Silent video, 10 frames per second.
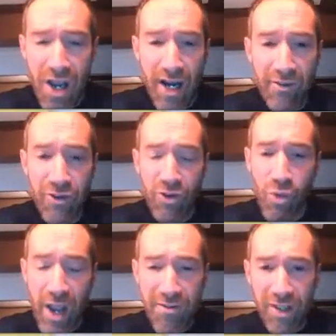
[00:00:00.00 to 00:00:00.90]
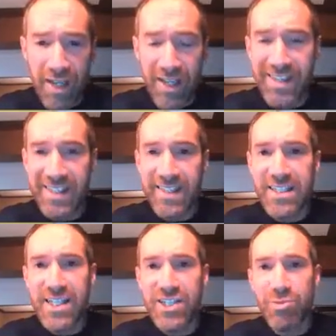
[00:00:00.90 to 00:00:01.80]
For the wavelength, I think
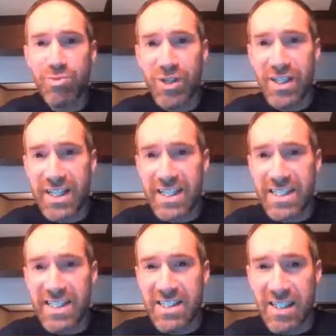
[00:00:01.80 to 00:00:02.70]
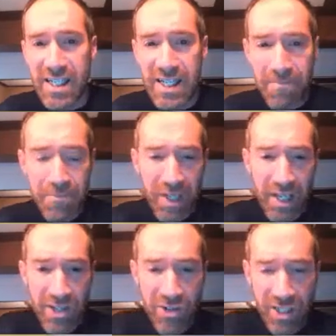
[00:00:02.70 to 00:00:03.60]
that's actually pretty easy to see.
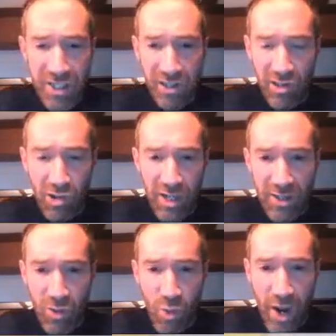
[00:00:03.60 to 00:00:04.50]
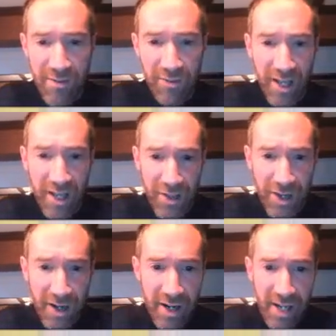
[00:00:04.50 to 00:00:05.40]
You can look at the wavelength
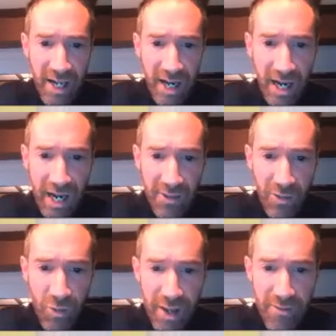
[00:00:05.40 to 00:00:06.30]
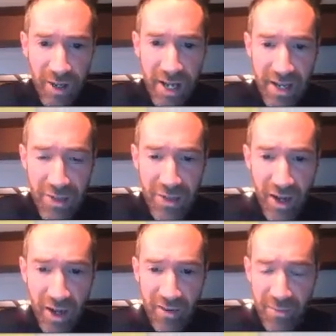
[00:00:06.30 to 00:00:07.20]
here. The wavelength
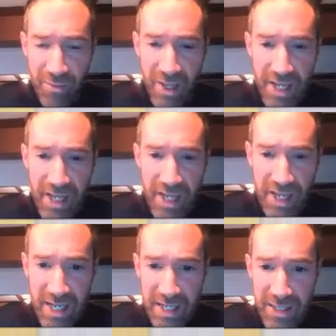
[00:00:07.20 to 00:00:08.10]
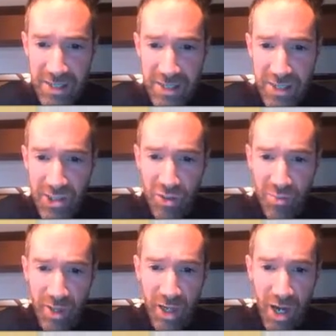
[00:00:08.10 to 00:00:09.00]
on B is
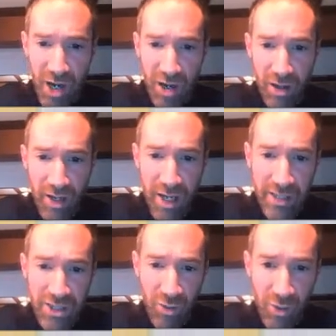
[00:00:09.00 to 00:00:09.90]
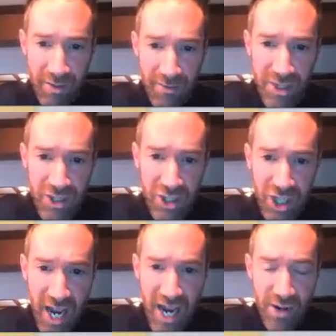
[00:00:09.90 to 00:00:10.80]
super long, and so we have this
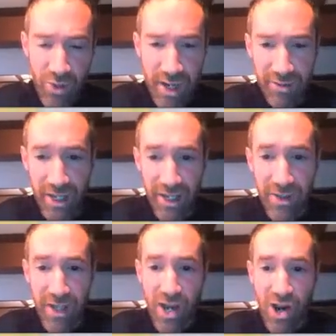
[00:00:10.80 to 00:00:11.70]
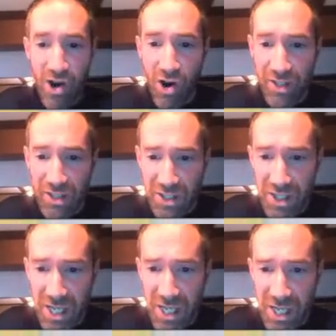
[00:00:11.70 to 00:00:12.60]
giant wavelength. On
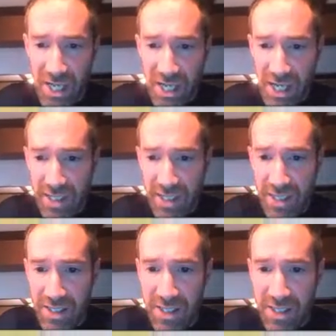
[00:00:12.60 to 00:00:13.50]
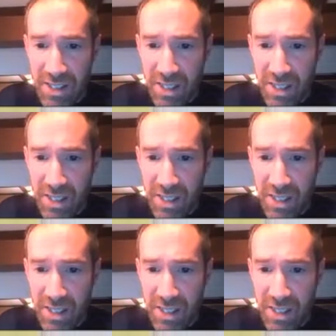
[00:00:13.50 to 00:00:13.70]
C, it's